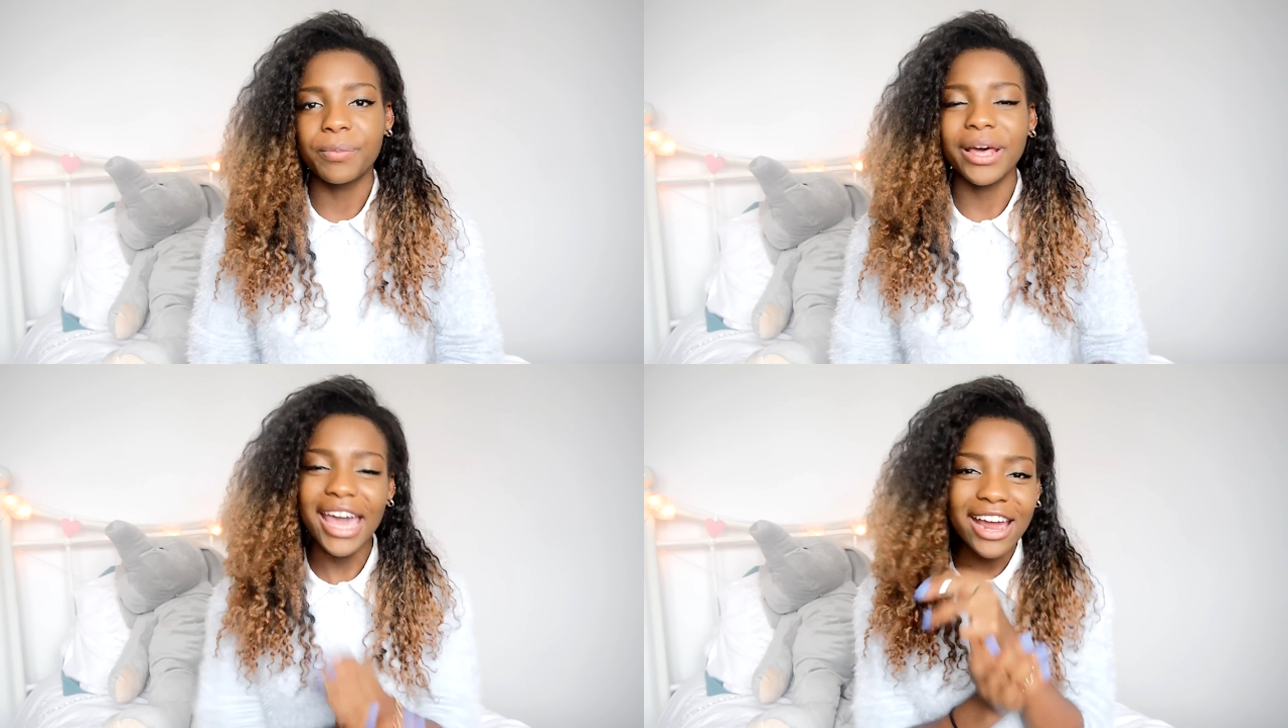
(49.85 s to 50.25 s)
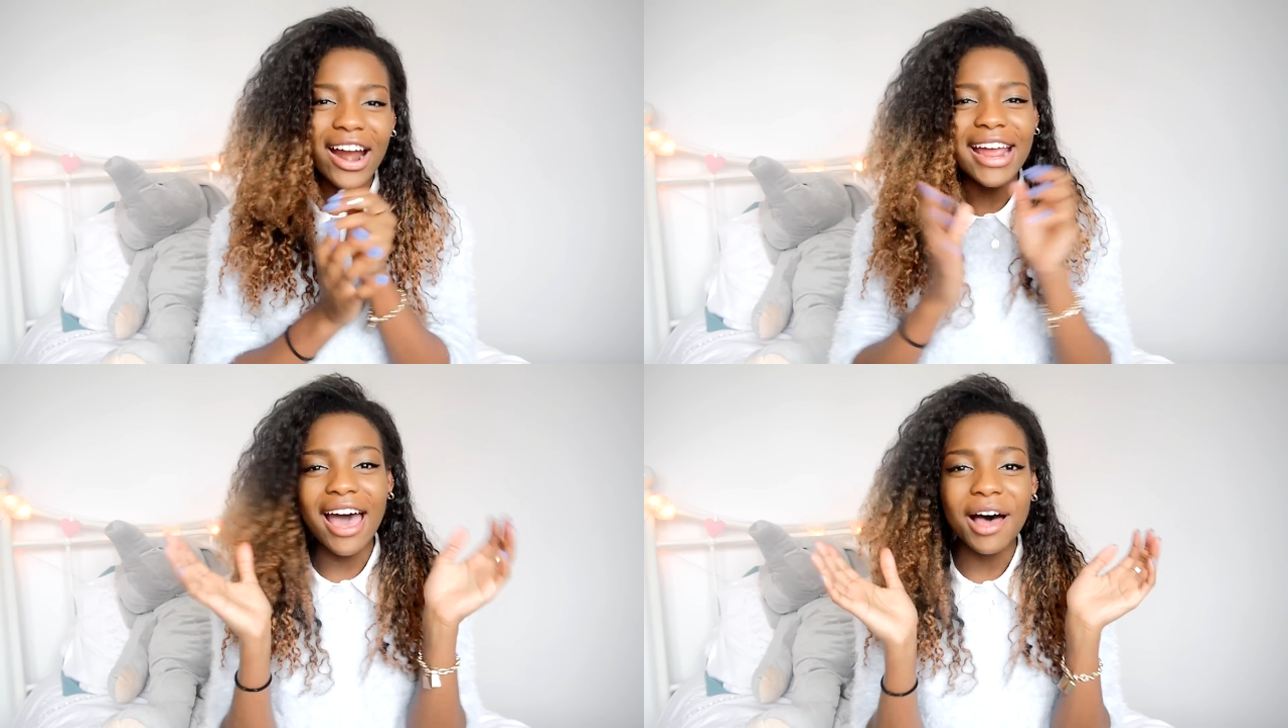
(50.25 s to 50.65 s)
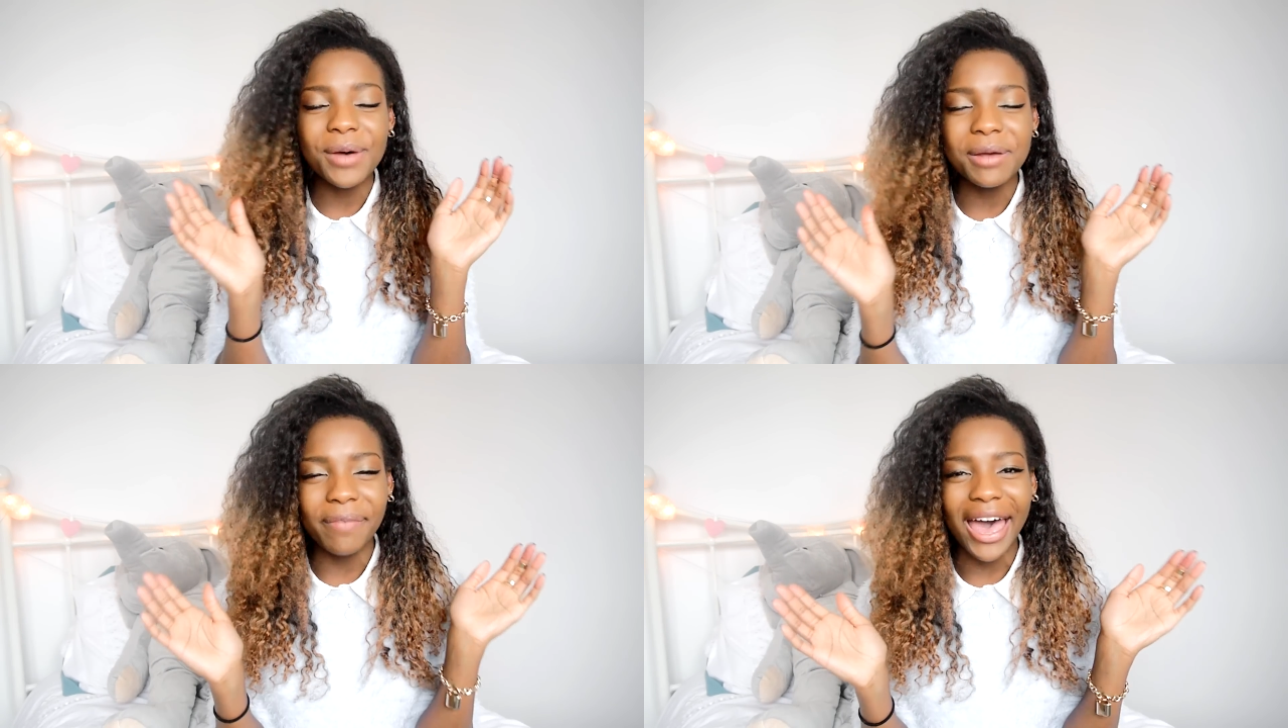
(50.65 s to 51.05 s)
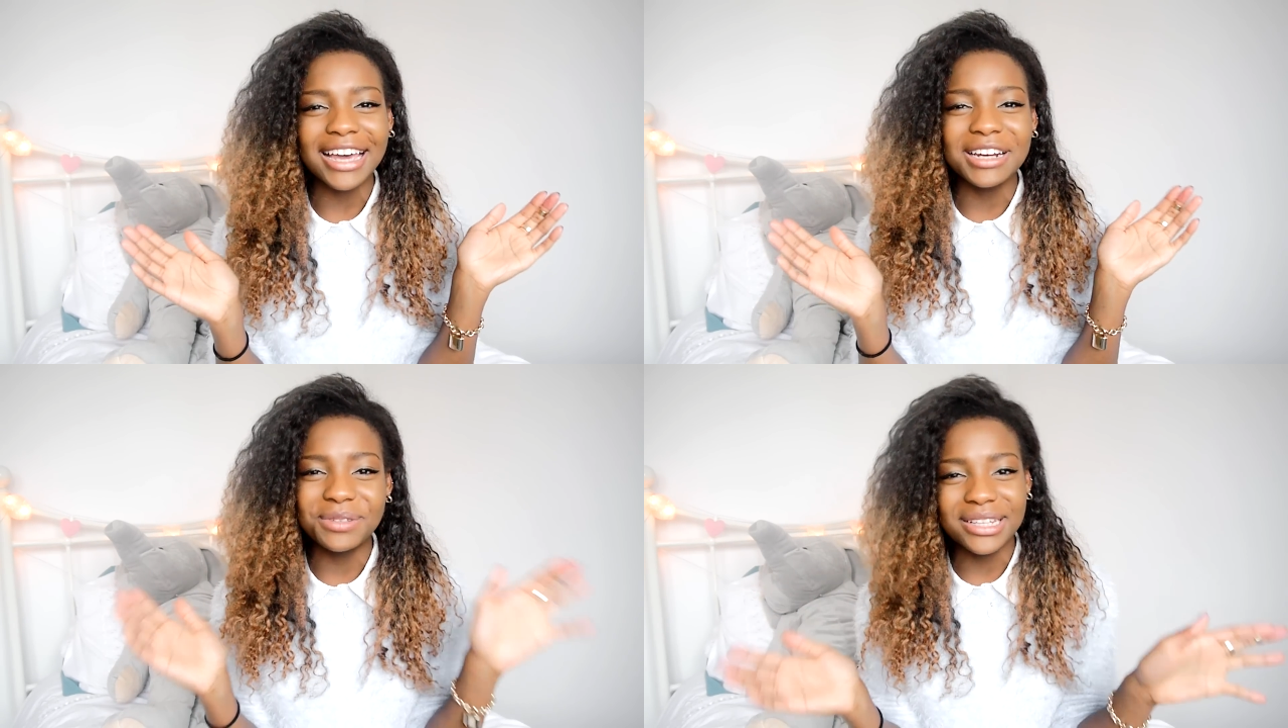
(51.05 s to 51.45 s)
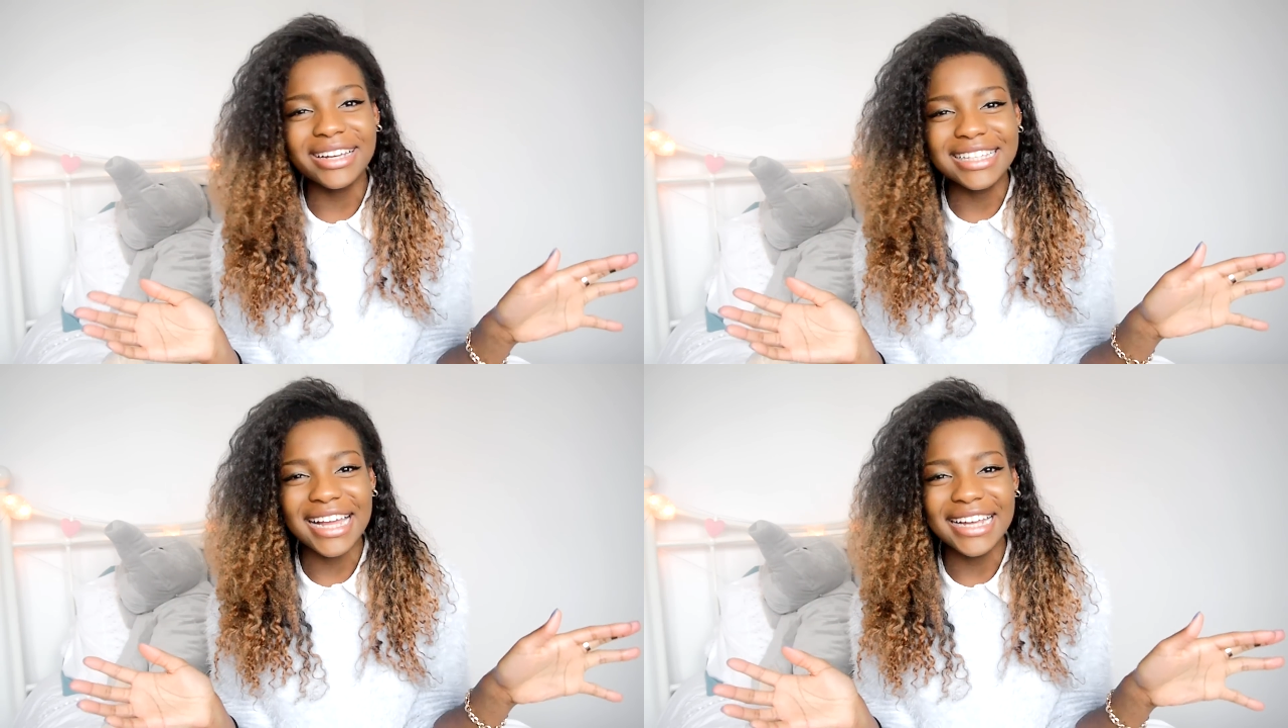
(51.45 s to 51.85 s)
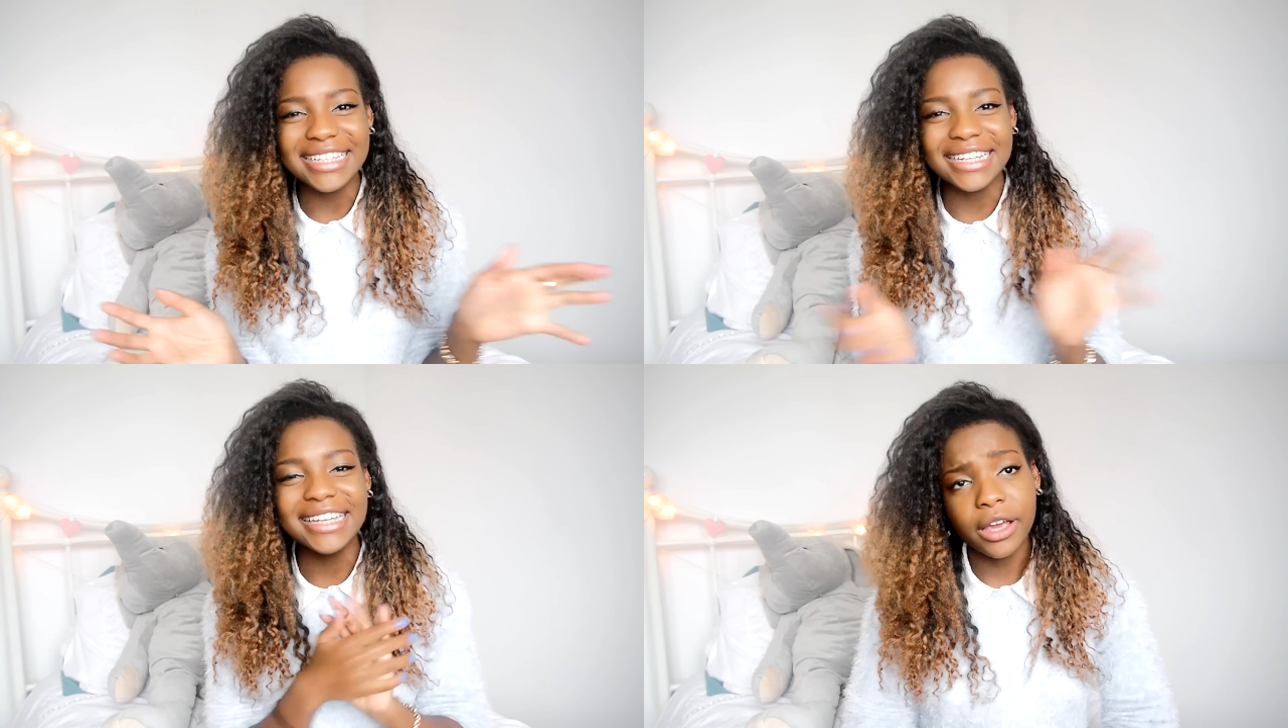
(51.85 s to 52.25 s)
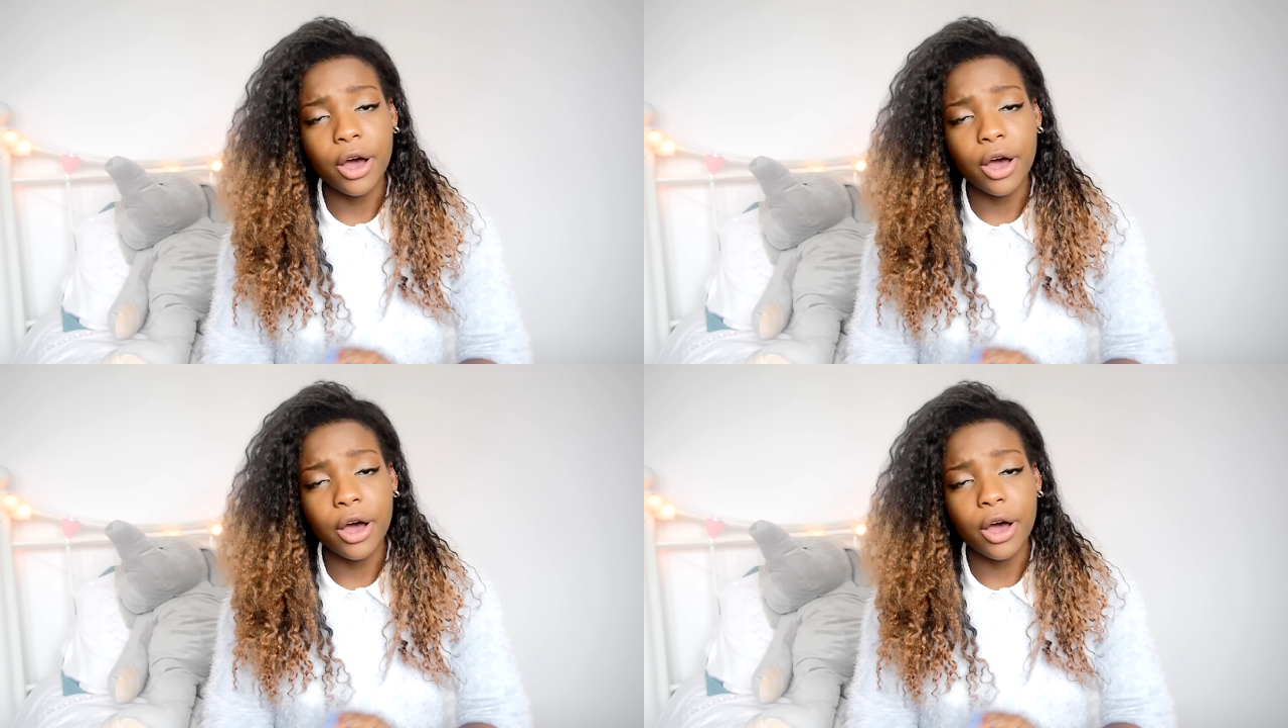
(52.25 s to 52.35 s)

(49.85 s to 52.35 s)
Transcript: But here I am, I'm back and I'm so excited.